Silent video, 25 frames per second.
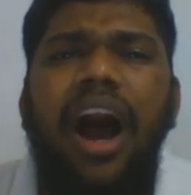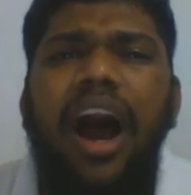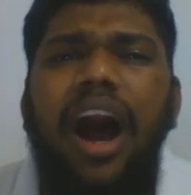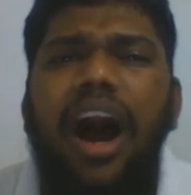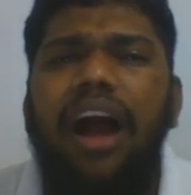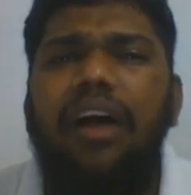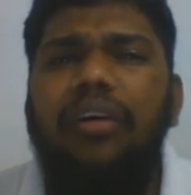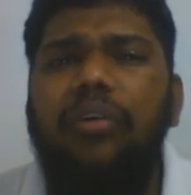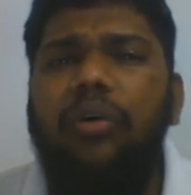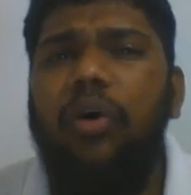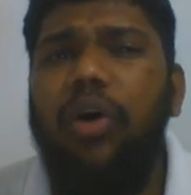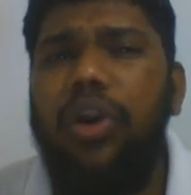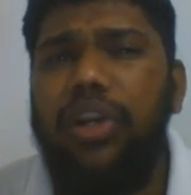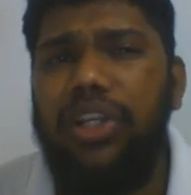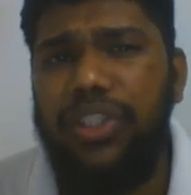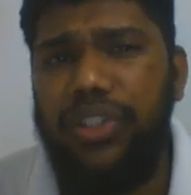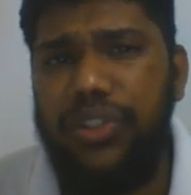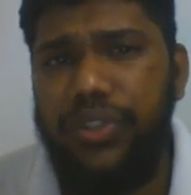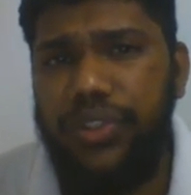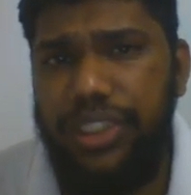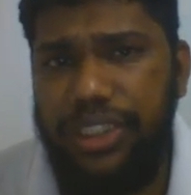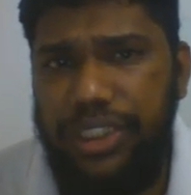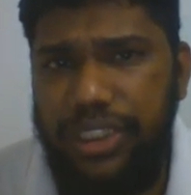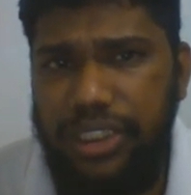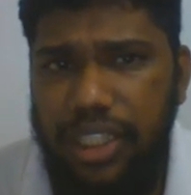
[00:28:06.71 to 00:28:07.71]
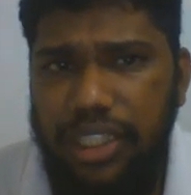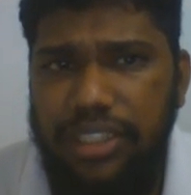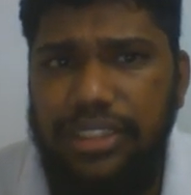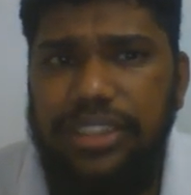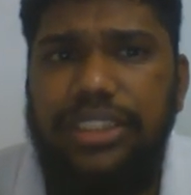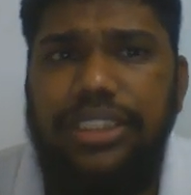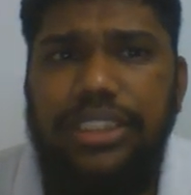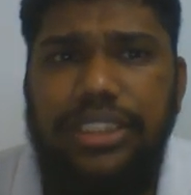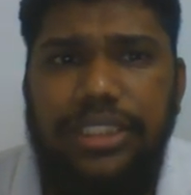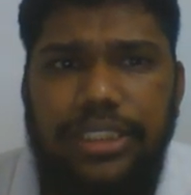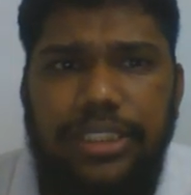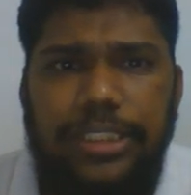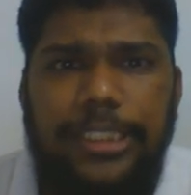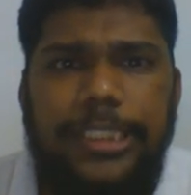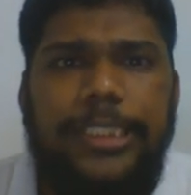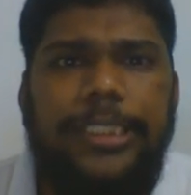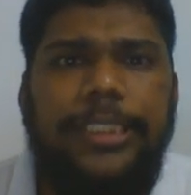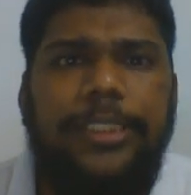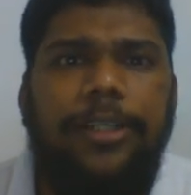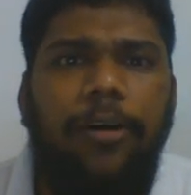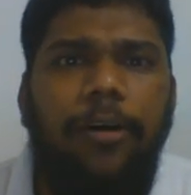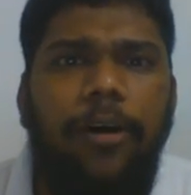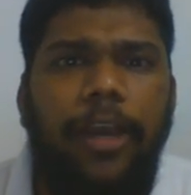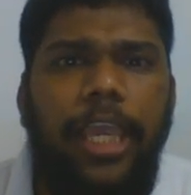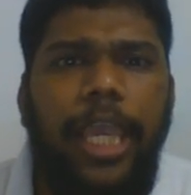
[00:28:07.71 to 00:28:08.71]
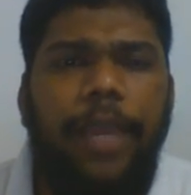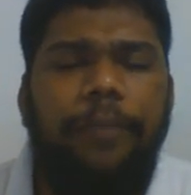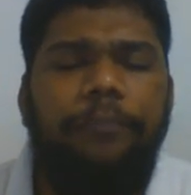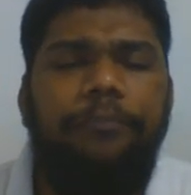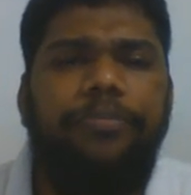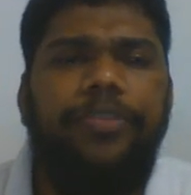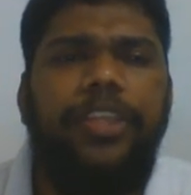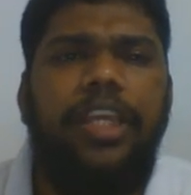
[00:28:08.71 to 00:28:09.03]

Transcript: I wanted to discuss this. Okay.